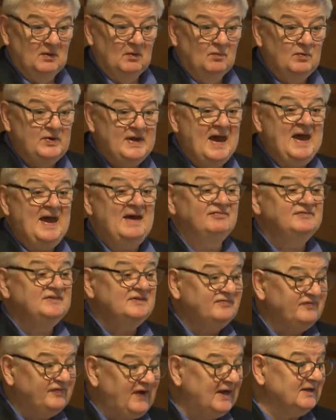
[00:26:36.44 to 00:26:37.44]
We have de
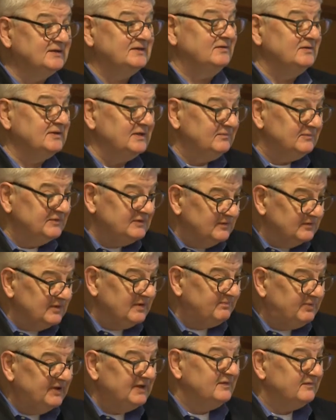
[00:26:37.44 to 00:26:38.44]
facto a
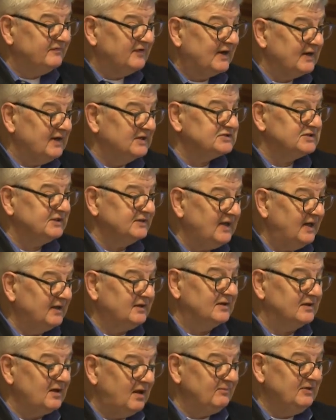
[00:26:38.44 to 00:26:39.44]
European financial and
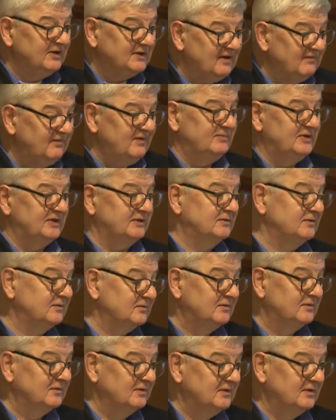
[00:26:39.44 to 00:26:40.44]
economic government.
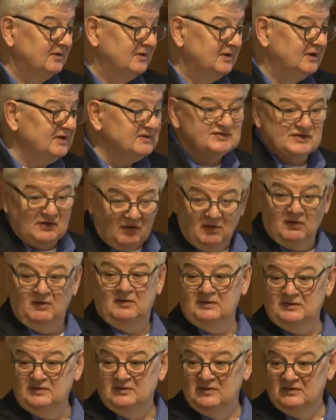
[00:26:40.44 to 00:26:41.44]
It's
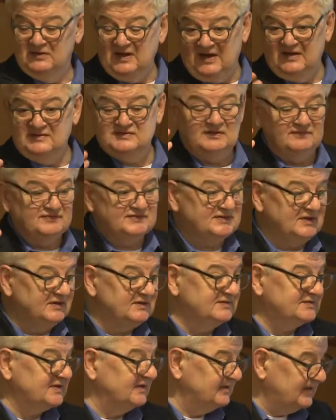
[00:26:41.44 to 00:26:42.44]
called the heads of
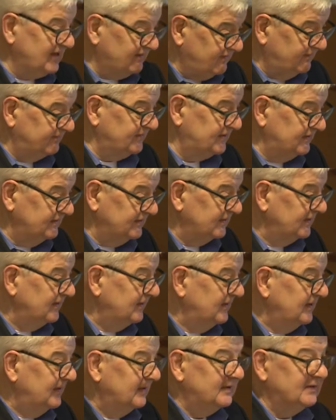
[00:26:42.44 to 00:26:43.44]
states and government
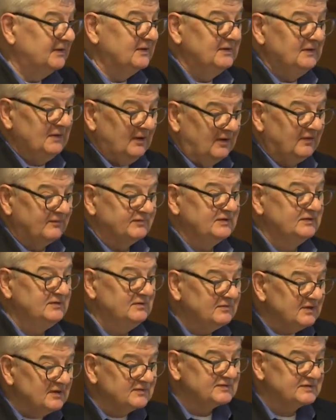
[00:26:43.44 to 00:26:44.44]
of the
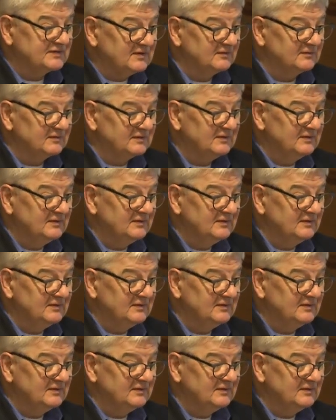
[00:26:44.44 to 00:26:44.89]
Eurozone.